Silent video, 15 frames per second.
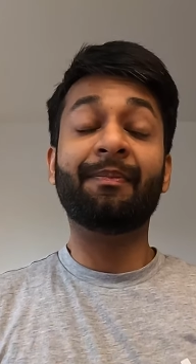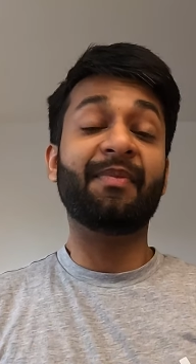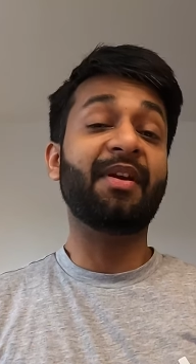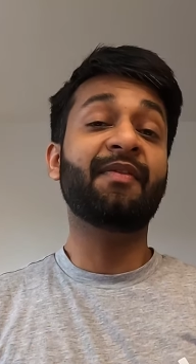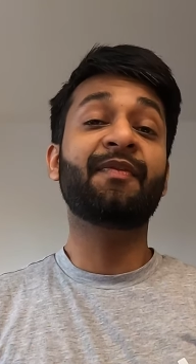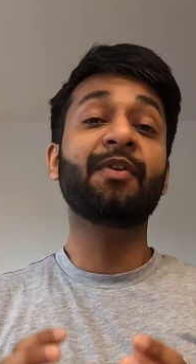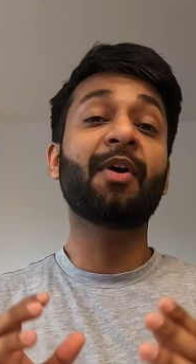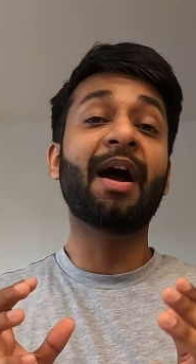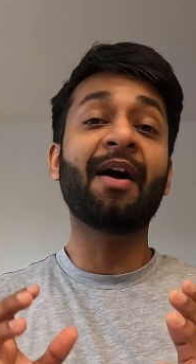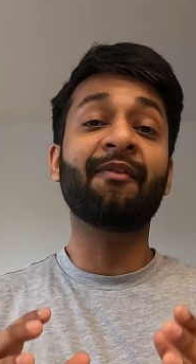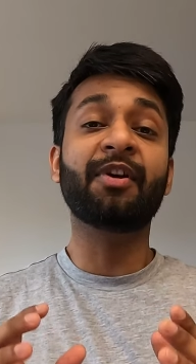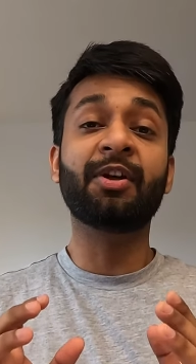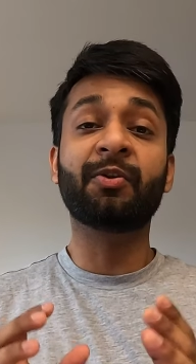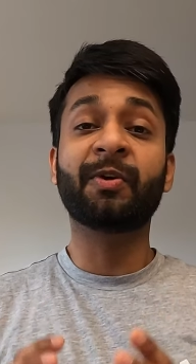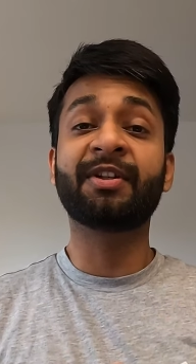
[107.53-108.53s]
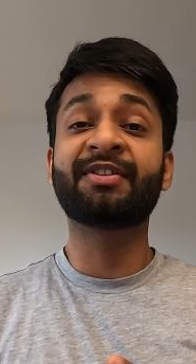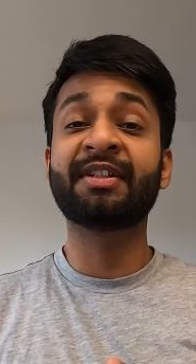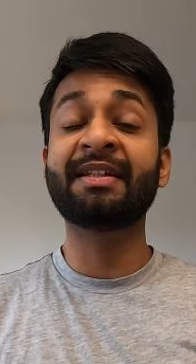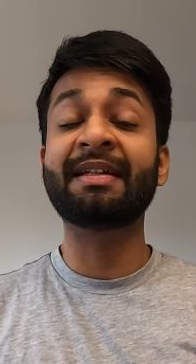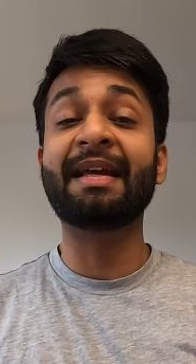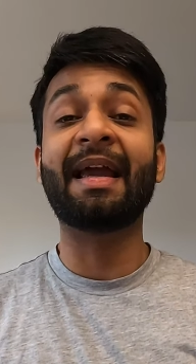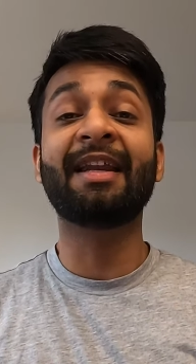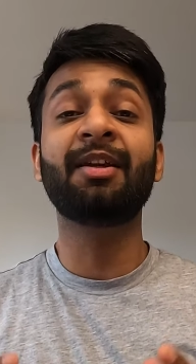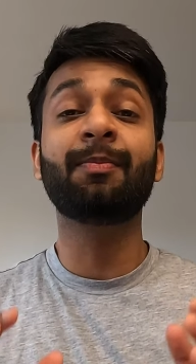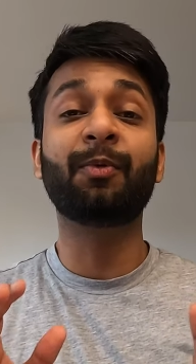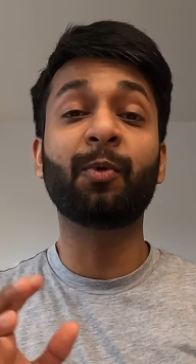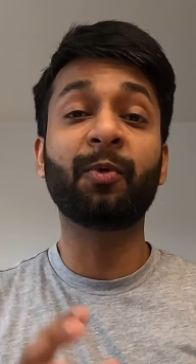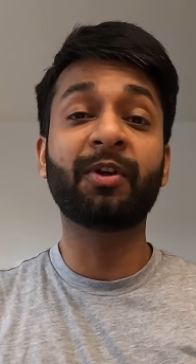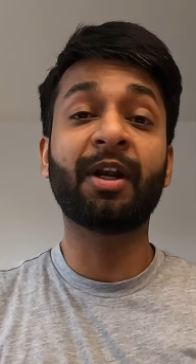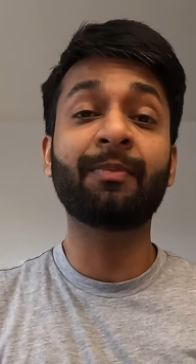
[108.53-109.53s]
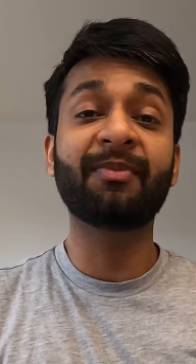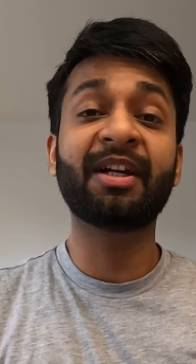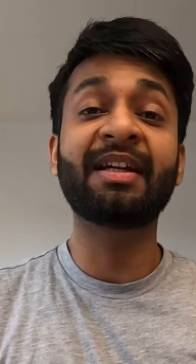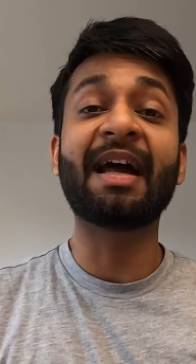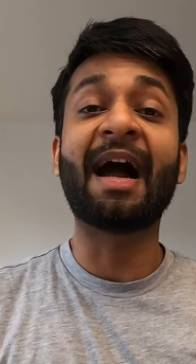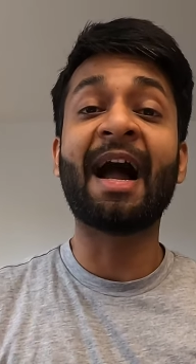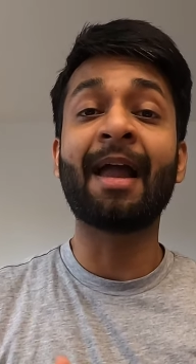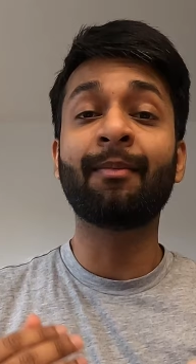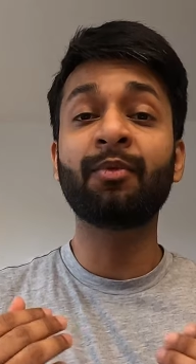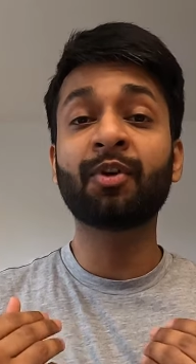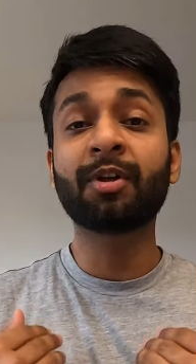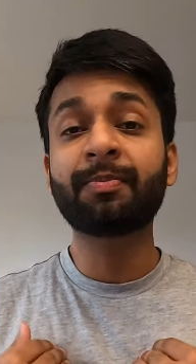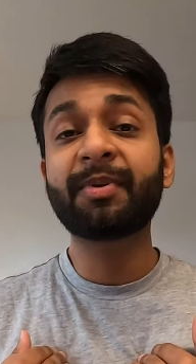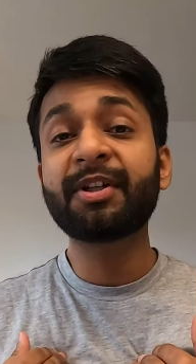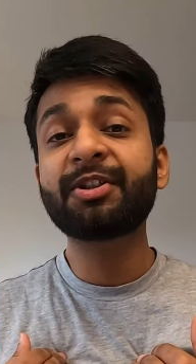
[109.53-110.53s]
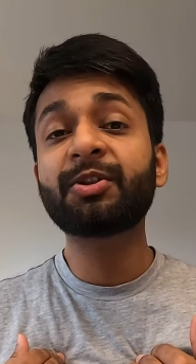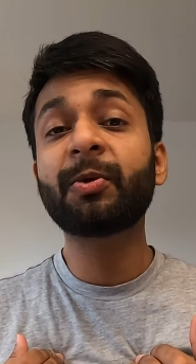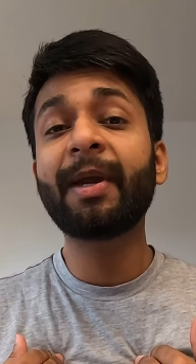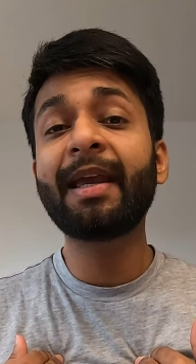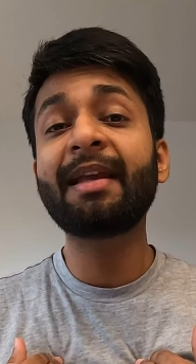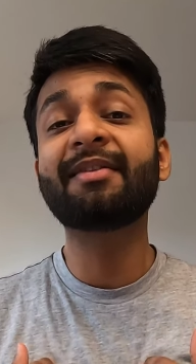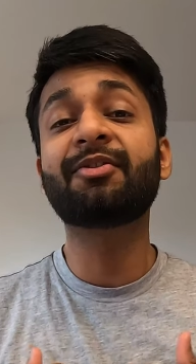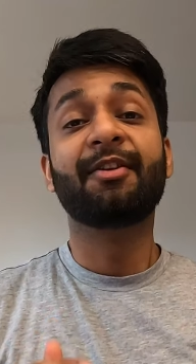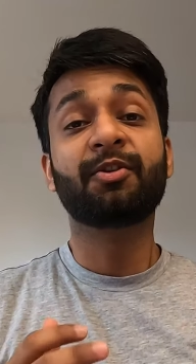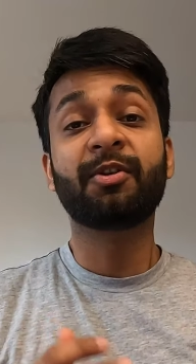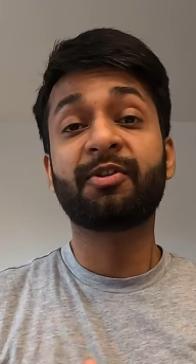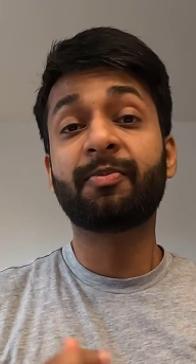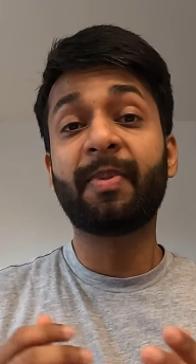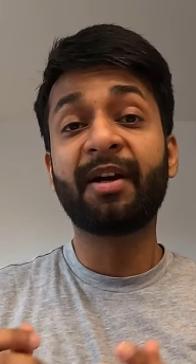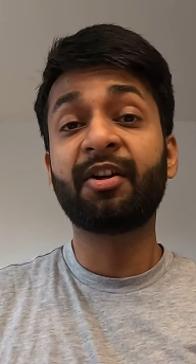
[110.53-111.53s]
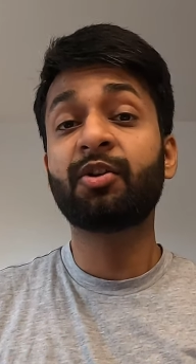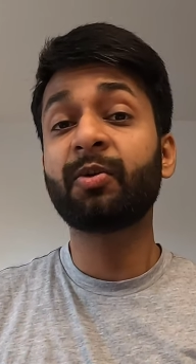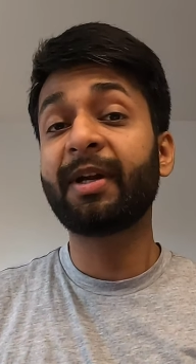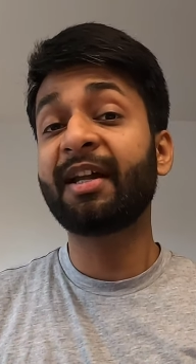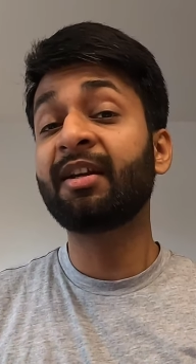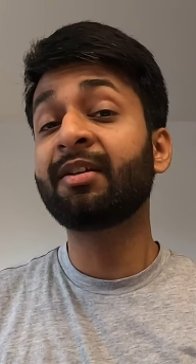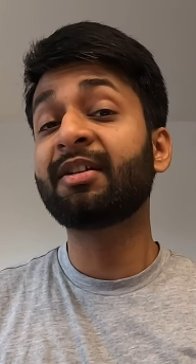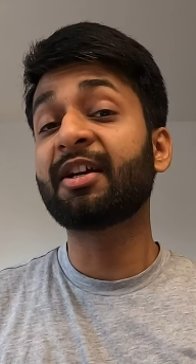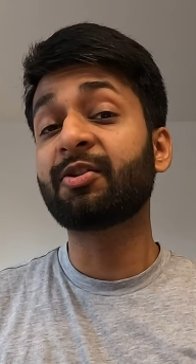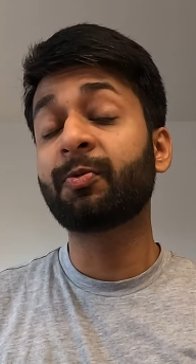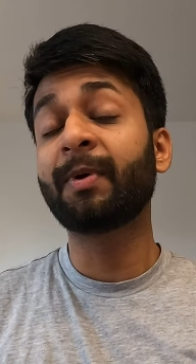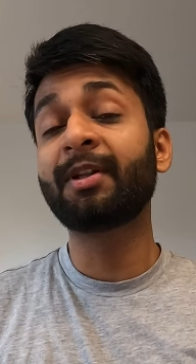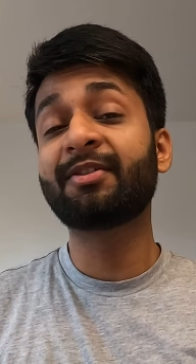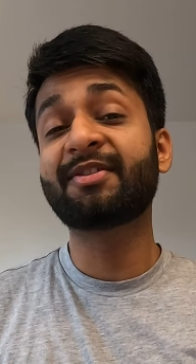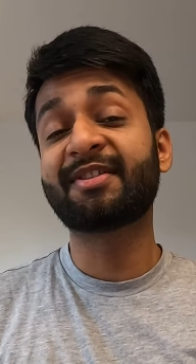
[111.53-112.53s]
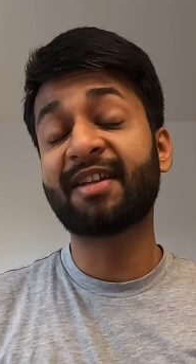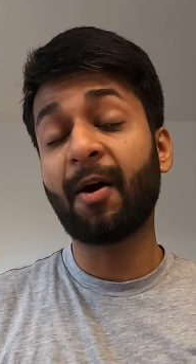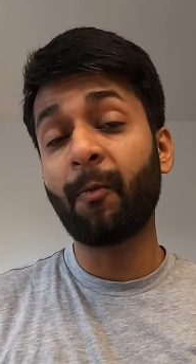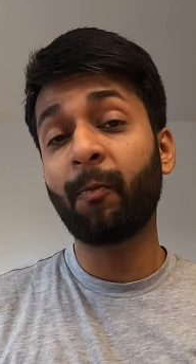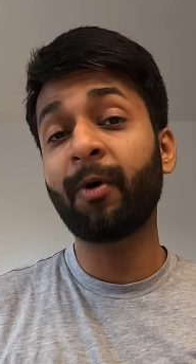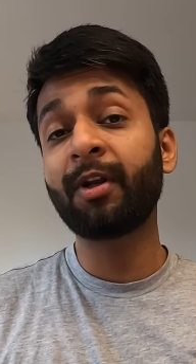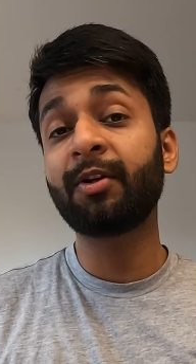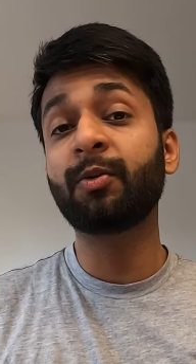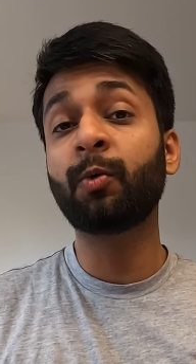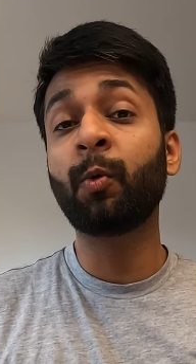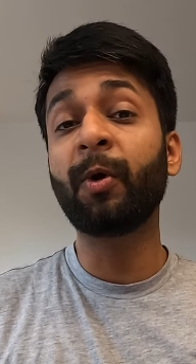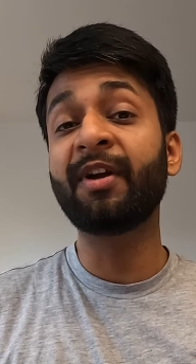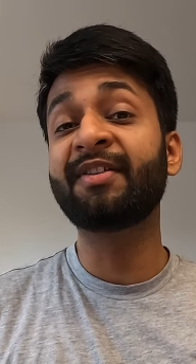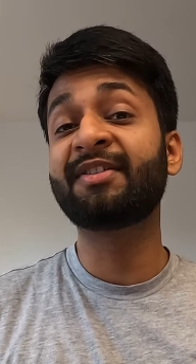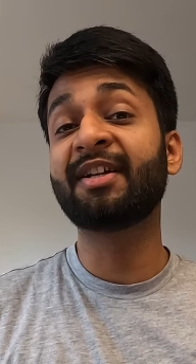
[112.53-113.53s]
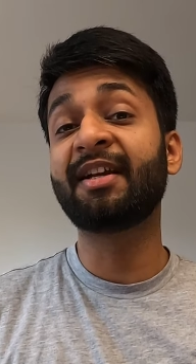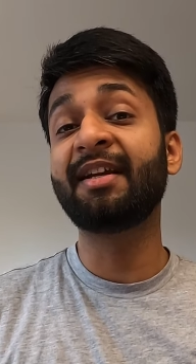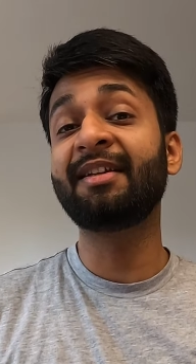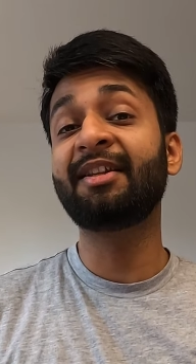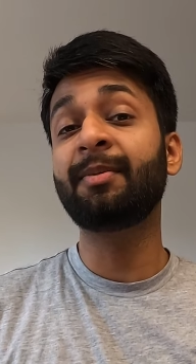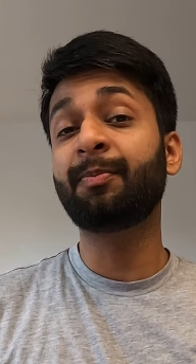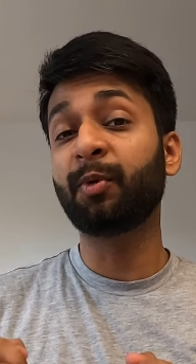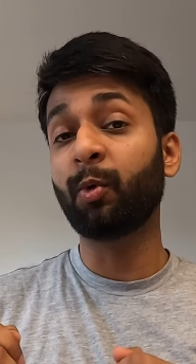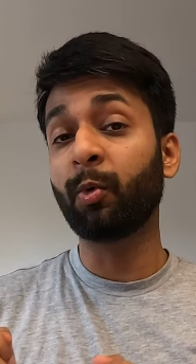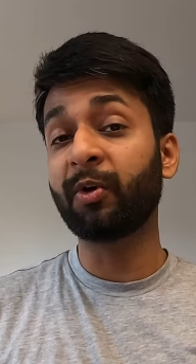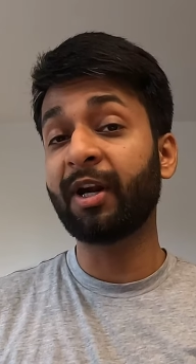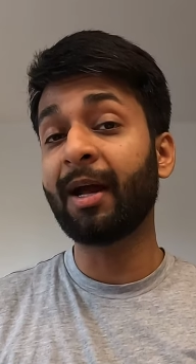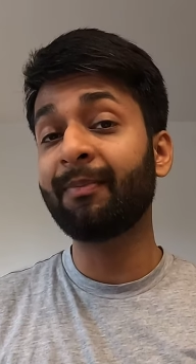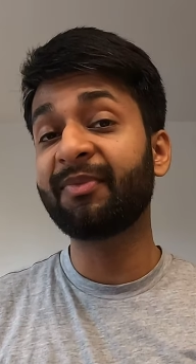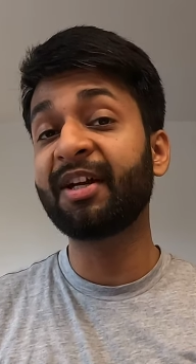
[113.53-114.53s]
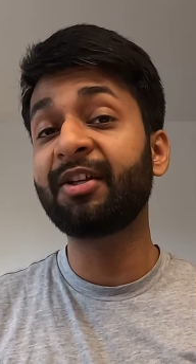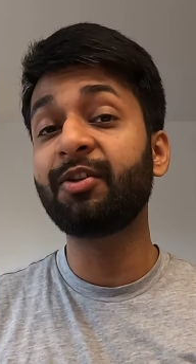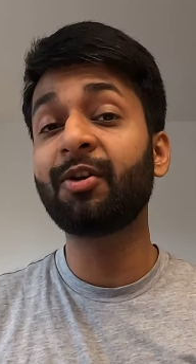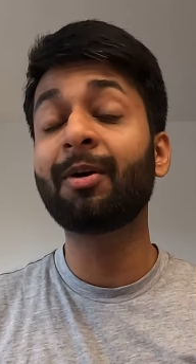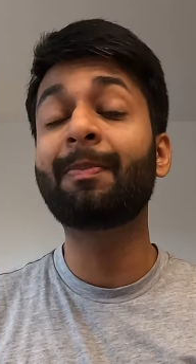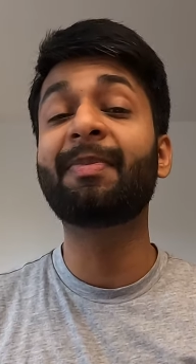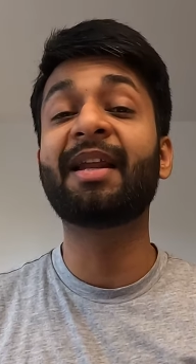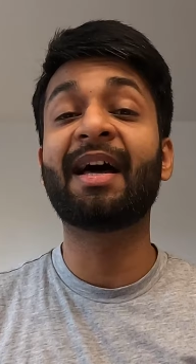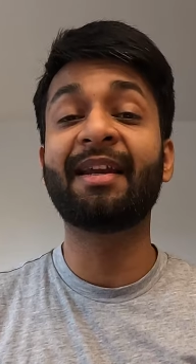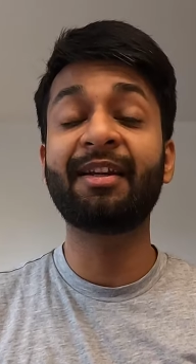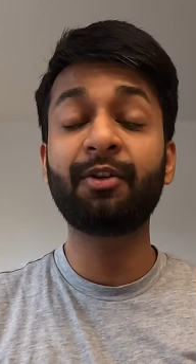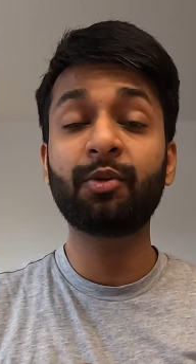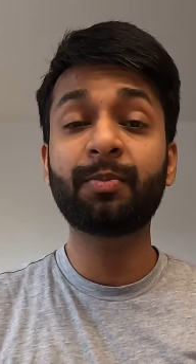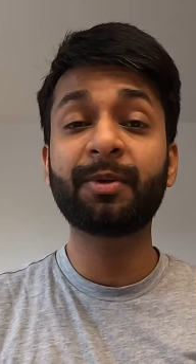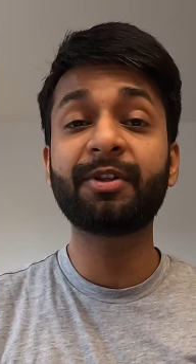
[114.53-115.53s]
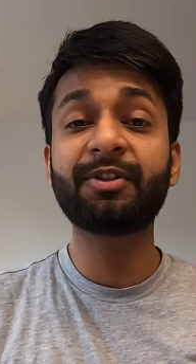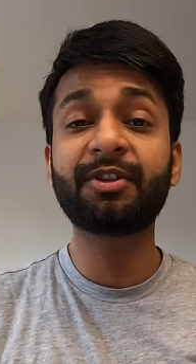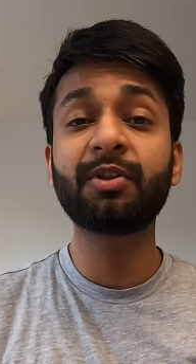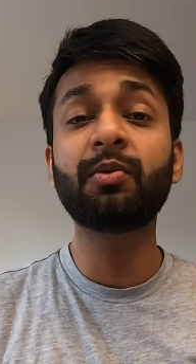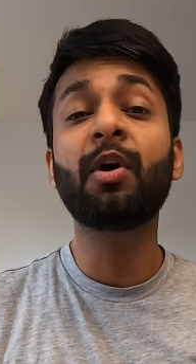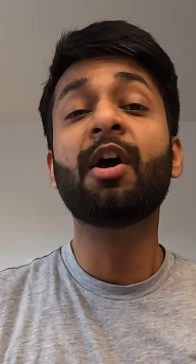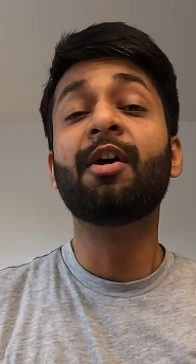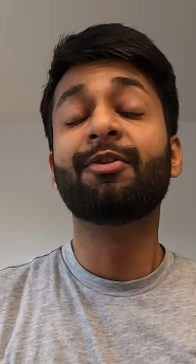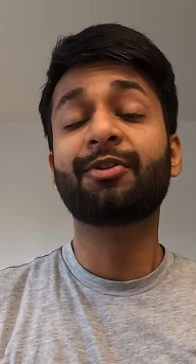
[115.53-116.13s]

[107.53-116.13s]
if you have interest in any program that I'm not pursuing, so it's better to get in touch with someone who is studying the program that you are planning to pursue.